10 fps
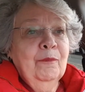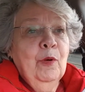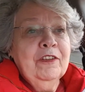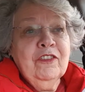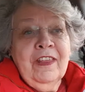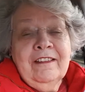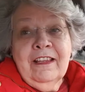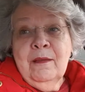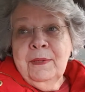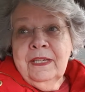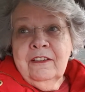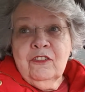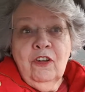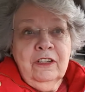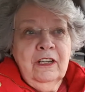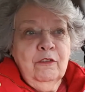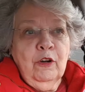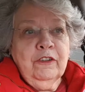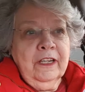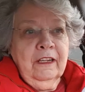which they tell me is not an
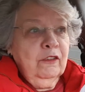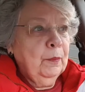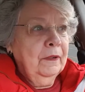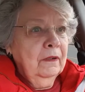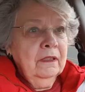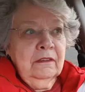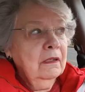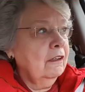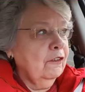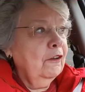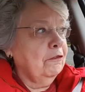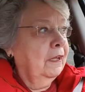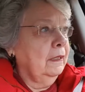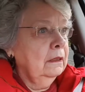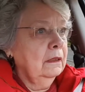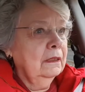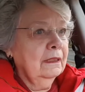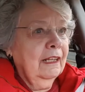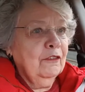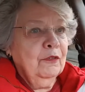erotic experience. It's not fun.
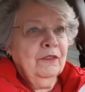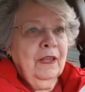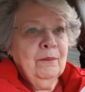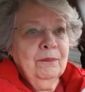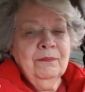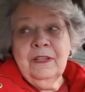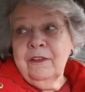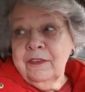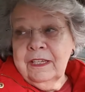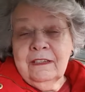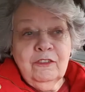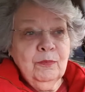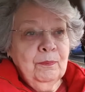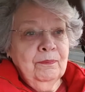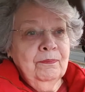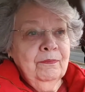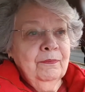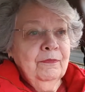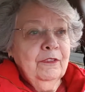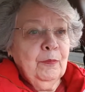It's, they, now the
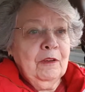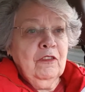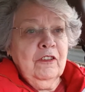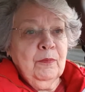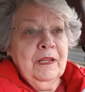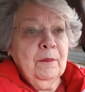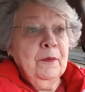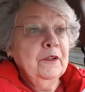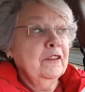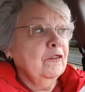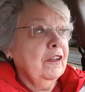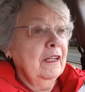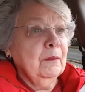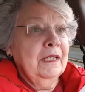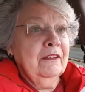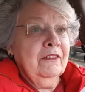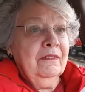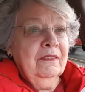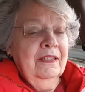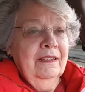specialist made a point of telling me it's,
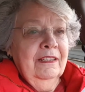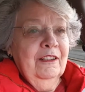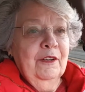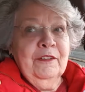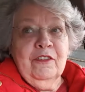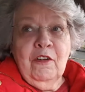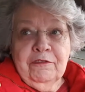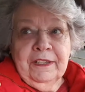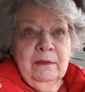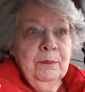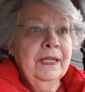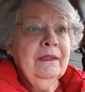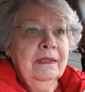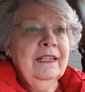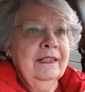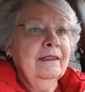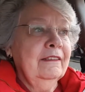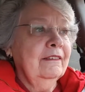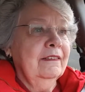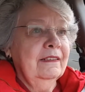you know, it's not fun, but it
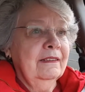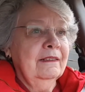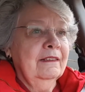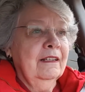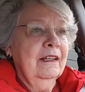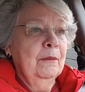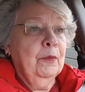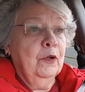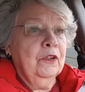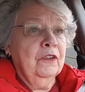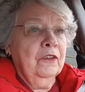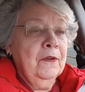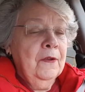is important.